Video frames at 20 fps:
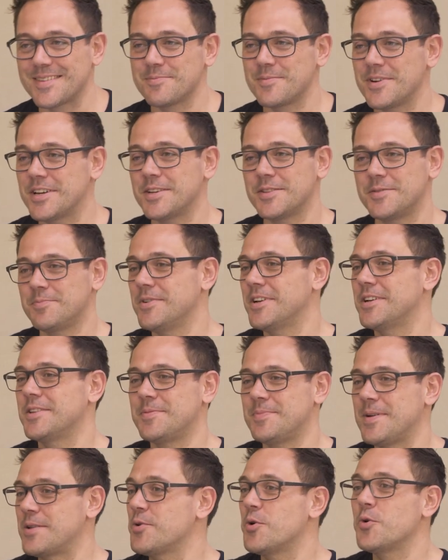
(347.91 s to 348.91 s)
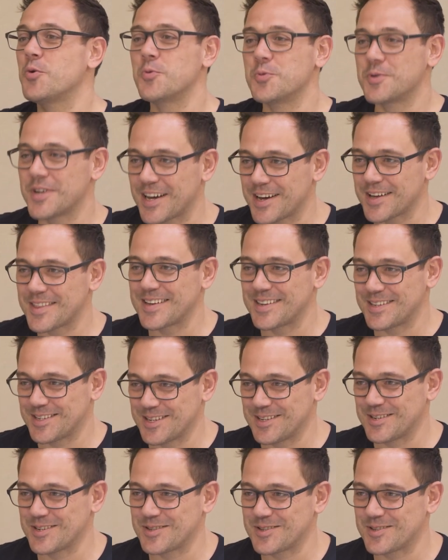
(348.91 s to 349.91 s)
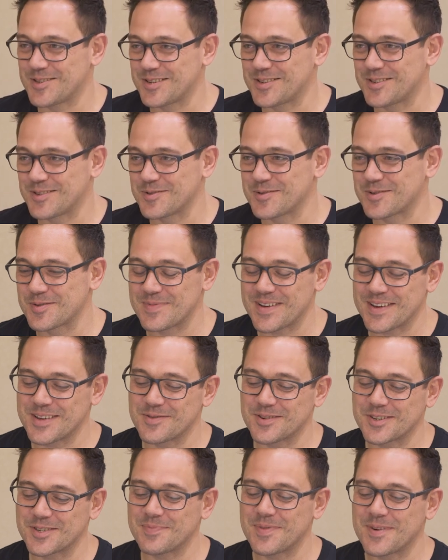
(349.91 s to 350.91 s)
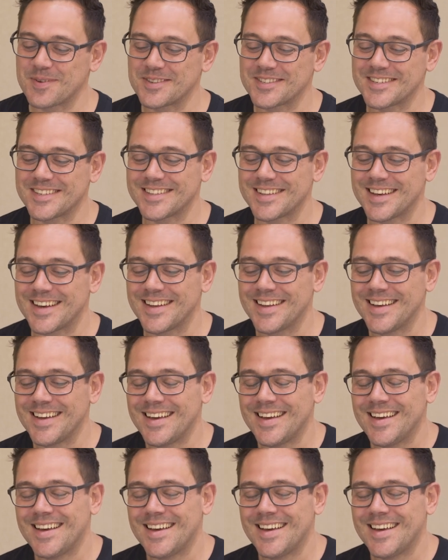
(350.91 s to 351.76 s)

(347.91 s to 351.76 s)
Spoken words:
Like we could spend all day, I think, and just talk about your experiences there.